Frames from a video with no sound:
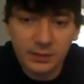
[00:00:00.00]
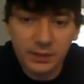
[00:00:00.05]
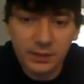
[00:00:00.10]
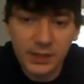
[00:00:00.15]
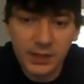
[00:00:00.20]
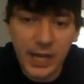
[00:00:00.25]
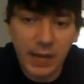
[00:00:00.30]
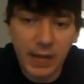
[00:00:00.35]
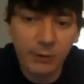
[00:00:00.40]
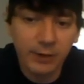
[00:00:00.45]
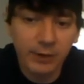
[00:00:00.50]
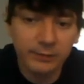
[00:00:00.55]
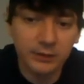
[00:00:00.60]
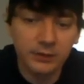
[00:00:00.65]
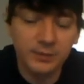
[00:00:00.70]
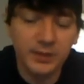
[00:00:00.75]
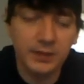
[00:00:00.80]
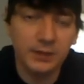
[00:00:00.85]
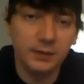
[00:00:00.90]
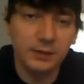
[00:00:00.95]

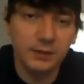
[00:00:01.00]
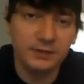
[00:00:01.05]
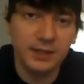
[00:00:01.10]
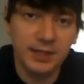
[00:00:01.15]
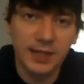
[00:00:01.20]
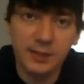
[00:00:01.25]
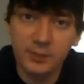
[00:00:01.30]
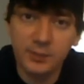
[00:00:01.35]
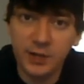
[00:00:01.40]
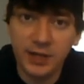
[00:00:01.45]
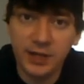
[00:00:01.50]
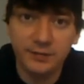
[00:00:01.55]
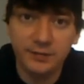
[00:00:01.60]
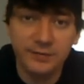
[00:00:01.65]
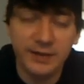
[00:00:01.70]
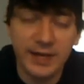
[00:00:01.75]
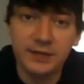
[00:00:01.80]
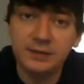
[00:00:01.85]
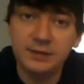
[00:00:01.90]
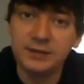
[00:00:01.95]
However, because the Game Boy
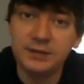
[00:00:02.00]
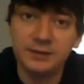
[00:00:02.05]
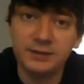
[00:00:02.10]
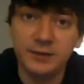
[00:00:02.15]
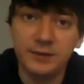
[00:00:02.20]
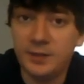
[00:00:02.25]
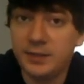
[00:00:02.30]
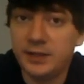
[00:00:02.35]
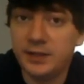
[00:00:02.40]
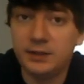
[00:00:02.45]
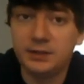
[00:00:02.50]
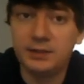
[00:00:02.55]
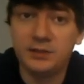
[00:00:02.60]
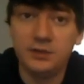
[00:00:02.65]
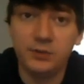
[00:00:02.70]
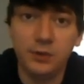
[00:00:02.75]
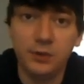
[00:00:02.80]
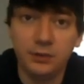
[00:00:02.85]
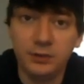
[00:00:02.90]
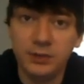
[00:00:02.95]
Advance is limited
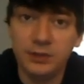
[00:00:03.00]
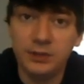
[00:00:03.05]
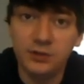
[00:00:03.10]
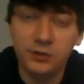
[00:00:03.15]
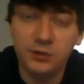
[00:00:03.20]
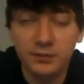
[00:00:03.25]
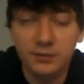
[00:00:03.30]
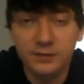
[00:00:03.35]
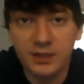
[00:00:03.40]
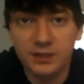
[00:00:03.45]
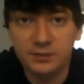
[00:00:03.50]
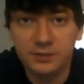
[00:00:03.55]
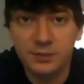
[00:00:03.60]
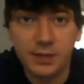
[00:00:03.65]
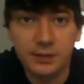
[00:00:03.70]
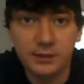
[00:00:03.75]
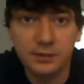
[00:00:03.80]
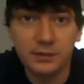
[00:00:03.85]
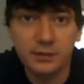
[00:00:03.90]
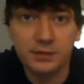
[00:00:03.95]
to only two face
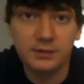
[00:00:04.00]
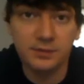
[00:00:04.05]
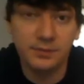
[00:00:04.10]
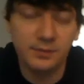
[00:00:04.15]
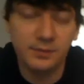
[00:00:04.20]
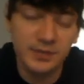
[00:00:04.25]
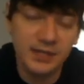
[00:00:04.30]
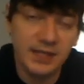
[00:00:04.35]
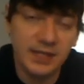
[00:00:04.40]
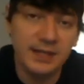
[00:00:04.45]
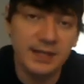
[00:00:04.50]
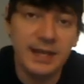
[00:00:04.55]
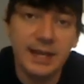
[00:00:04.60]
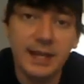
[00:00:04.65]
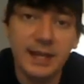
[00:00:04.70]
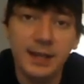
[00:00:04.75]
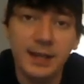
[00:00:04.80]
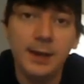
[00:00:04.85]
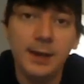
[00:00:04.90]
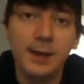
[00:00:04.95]
buttons, B and
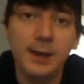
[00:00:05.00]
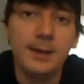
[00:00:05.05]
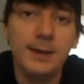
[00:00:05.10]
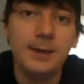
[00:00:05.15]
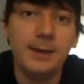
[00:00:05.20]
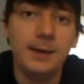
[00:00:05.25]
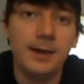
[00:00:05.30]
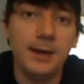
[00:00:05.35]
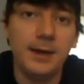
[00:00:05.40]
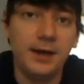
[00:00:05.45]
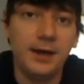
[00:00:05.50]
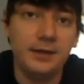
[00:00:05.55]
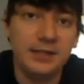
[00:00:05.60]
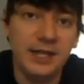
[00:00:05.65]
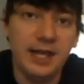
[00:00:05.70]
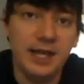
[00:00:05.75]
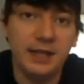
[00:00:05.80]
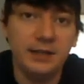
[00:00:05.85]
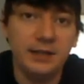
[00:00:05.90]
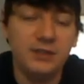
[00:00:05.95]
A,
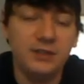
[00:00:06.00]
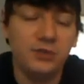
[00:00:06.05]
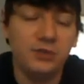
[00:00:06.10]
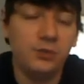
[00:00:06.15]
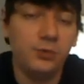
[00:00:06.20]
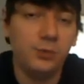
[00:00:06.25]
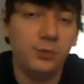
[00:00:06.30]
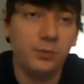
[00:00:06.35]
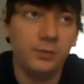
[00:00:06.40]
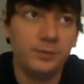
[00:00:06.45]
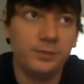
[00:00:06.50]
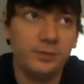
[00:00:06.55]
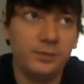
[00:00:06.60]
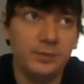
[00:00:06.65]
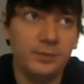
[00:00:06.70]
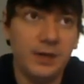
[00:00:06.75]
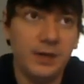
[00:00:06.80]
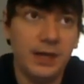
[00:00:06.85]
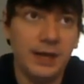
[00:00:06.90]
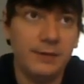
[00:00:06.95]
they had to
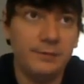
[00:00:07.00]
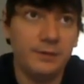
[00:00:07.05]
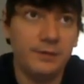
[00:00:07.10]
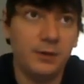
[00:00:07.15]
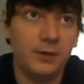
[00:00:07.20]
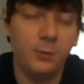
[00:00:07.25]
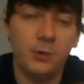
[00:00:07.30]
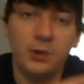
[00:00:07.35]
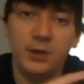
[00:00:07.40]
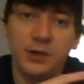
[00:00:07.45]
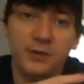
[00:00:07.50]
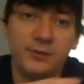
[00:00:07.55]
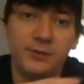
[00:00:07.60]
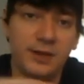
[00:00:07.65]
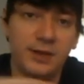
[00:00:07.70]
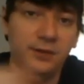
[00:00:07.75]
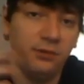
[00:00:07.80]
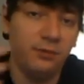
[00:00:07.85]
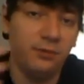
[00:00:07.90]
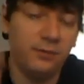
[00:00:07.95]
have a
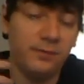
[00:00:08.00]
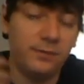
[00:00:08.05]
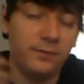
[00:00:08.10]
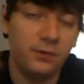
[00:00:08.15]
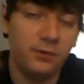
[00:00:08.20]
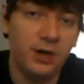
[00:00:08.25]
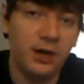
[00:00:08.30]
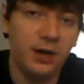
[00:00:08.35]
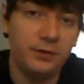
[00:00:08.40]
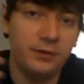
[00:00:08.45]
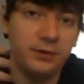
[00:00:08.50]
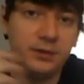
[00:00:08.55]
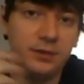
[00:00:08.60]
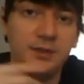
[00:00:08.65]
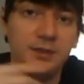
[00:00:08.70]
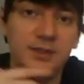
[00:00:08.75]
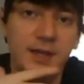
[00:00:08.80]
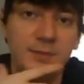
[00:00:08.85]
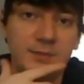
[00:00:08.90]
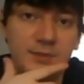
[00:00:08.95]
workaround for other
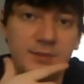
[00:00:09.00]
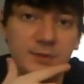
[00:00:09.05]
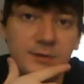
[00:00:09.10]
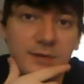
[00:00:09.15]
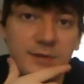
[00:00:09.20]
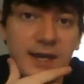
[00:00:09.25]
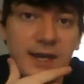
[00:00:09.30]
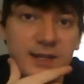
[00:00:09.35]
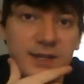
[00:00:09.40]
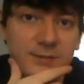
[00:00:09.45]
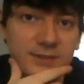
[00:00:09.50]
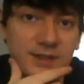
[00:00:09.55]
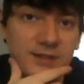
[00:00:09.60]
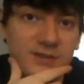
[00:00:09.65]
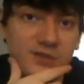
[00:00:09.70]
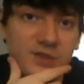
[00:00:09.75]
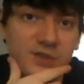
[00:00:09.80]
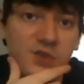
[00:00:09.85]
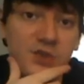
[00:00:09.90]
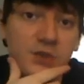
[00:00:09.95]
types of items
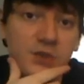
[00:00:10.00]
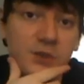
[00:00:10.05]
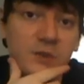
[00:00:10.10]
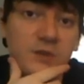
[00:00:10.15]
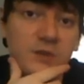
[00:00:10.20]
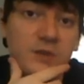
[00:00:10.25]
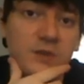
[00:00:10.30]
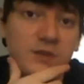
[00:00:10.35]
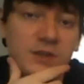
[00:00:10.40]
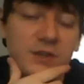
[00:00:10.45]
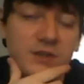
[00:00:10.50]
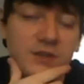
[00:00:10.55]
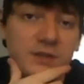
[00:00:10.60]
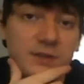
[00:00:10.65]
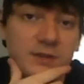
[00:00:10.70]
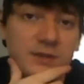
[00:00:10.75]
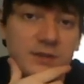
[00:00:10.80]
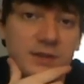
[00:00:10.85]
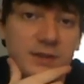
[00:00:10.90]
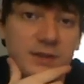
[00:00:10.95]
that you use, such
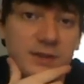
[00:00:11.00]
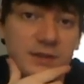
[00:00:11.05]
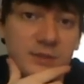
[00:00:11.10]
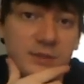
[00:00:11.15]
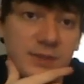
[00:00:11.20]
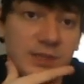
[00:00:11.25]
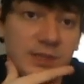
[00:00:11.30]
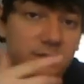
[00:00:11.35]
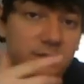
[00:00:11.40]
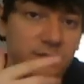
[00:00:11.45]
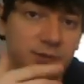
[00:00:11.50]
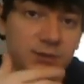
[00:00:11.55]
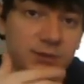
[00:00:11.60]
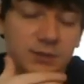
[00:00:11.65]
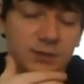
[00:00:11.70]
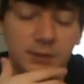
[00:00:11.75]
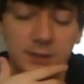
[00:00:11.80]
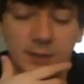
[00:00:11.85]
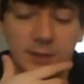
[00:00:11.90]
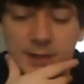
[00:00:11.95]
as the speed
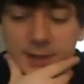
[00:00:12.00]
booster.